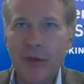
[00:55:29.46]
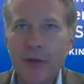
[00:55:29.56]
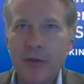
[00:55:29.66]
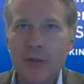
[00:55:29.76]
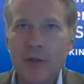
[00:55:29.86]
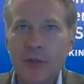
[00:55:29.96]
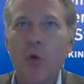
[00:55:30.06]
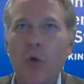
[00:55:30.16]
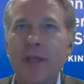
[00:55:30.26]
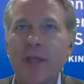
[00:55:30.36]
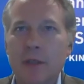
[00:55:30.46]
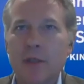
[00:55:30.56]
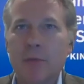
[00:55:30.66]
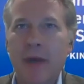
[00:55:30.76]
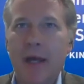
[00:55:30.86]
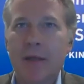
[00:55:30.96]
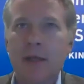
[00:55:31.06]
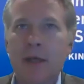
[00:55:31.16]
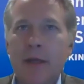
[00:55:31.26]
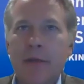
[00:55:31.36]
there's no reason to suspect
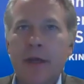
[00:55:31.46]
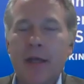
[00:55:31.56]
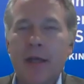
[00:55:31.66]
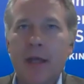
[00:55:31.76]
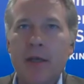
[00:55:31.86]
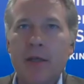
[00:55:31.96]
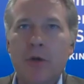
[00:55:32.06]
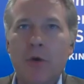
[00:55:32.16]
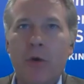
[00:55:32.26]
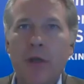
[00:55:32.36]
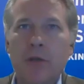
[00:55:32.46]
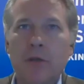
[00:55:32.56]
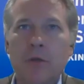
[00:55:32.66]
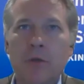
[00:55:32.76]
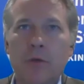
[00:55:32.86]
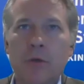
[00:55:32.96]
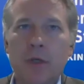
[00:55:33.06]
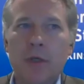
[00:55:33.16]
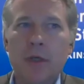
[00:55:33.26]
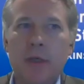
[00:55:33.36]
that he is going to
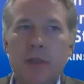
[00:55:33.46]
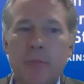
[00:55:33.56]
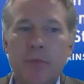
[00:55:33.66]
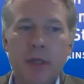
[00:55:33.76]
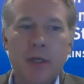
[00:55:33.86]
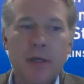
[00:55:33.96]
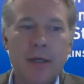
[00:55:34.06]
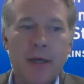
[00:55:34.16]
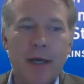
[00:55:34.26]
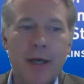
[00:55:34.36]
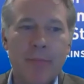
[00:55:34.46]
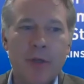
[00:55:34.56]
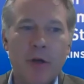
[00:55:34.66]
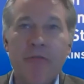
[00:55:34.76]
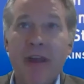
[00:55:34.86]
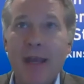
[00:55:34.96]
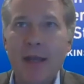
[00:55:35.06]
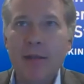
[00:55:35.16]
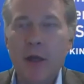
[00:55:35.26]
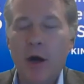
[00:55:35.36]
simply
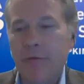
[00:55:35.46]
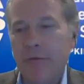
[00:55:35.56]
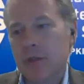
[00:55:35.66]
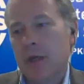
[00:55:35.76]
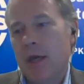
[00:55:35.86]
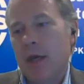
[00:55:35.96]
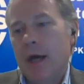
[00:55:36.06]
vacate the office.